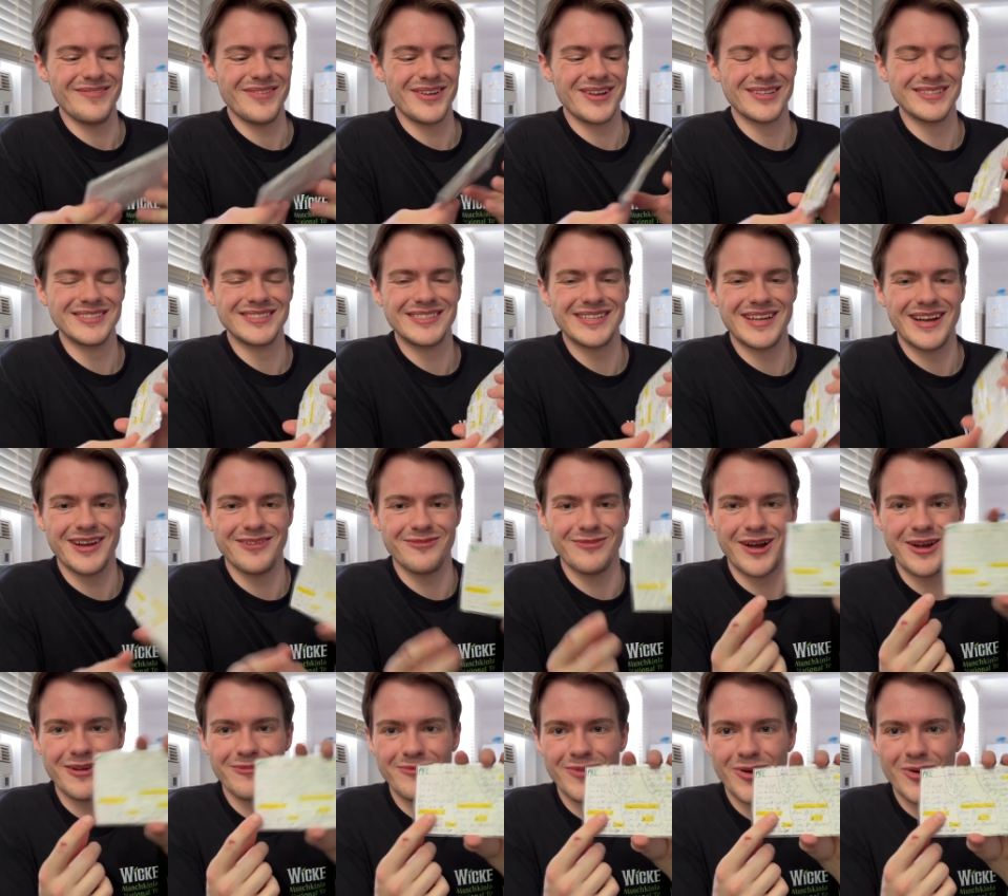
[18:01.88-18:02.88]
can see I
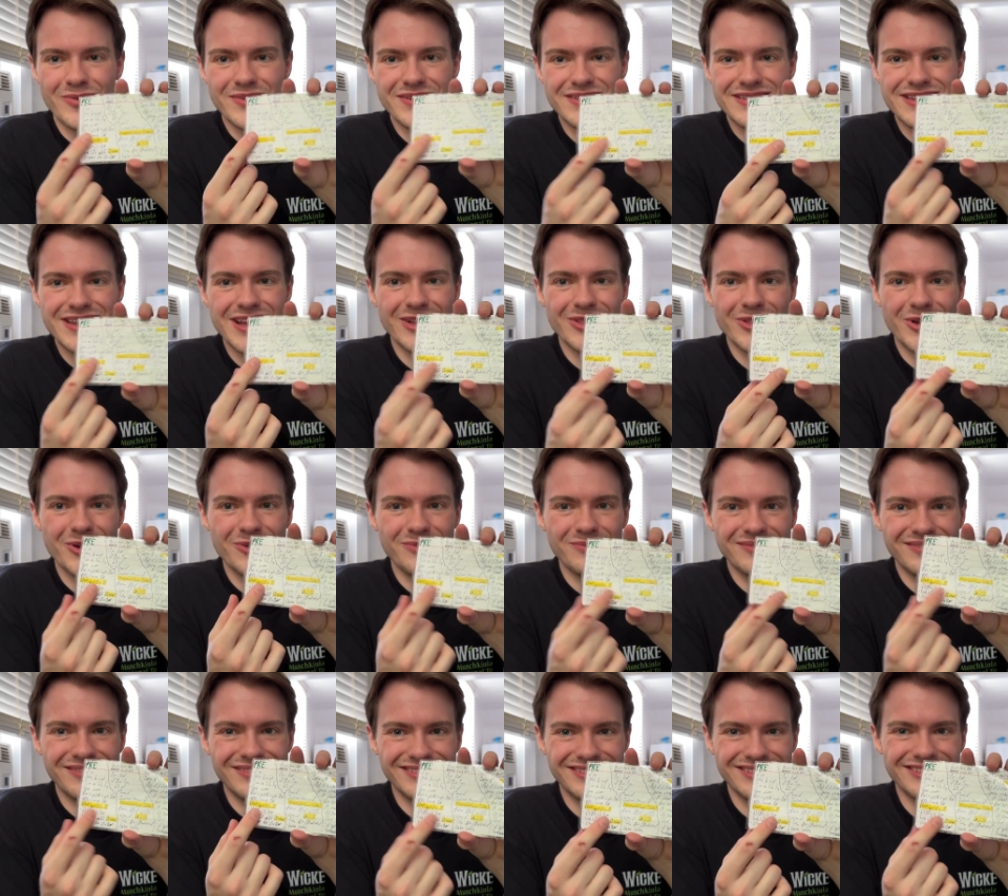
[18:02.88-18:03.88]
wrote in yellow
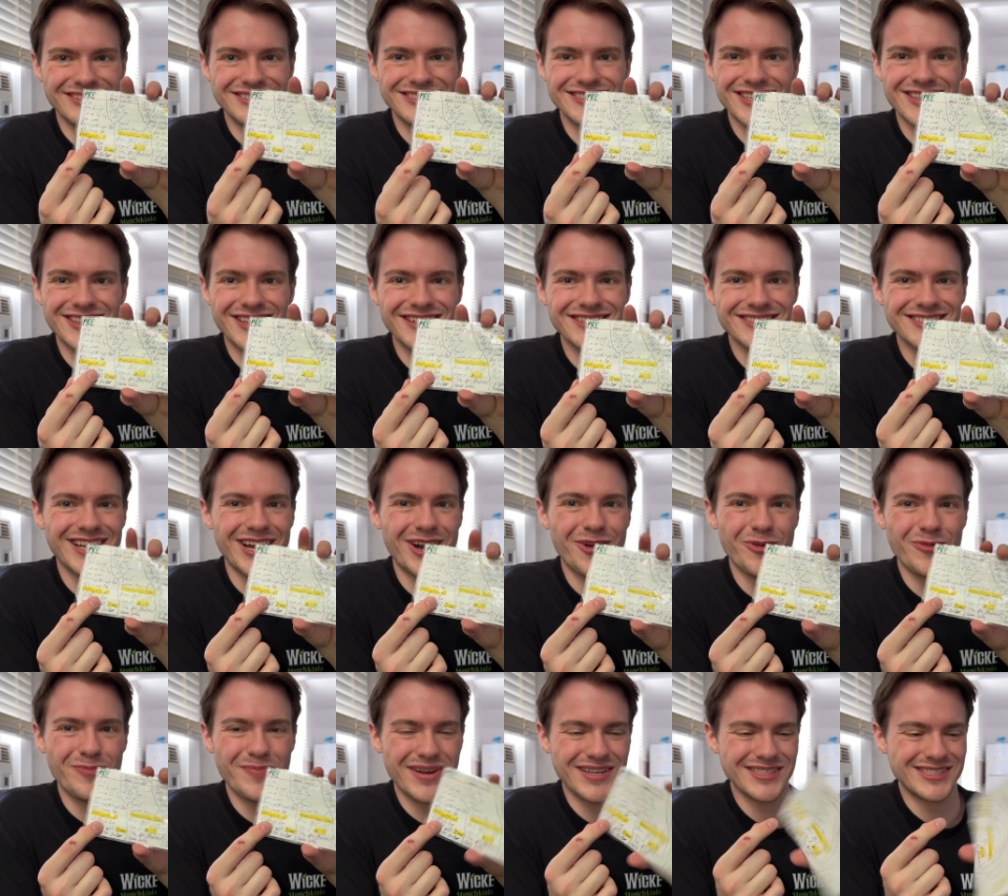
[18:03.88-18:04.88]
is the things that I would
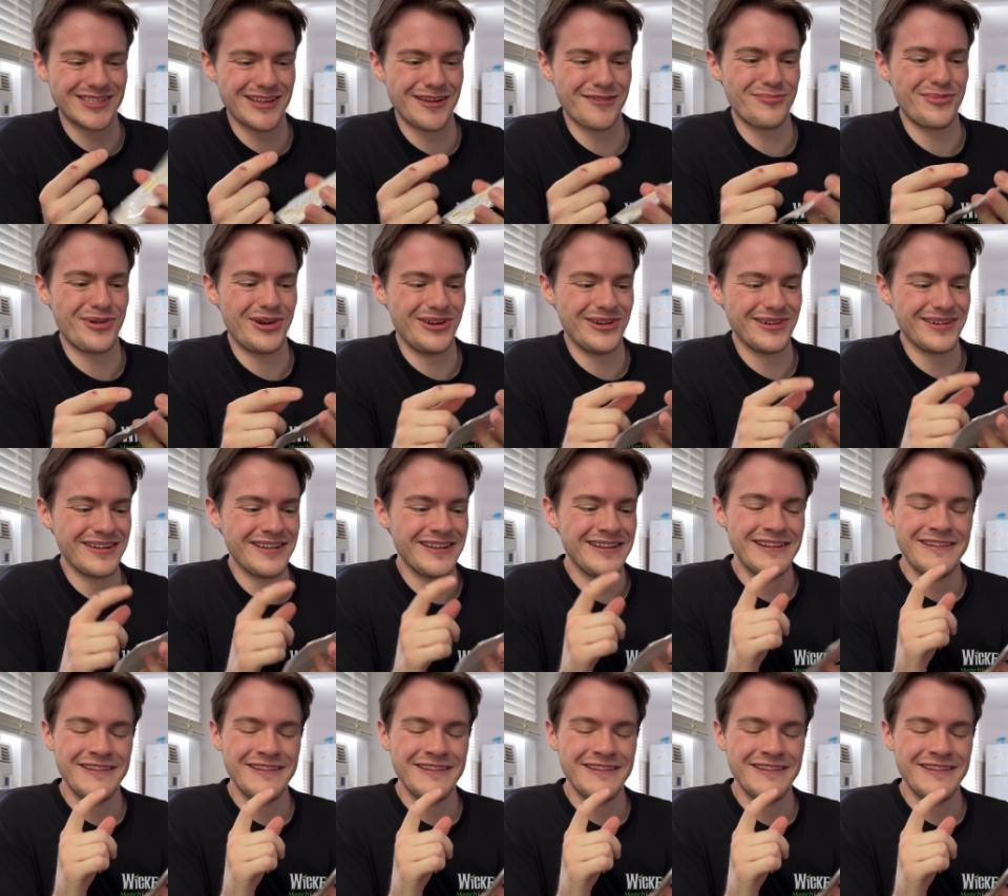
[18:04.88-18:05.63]
mess up on,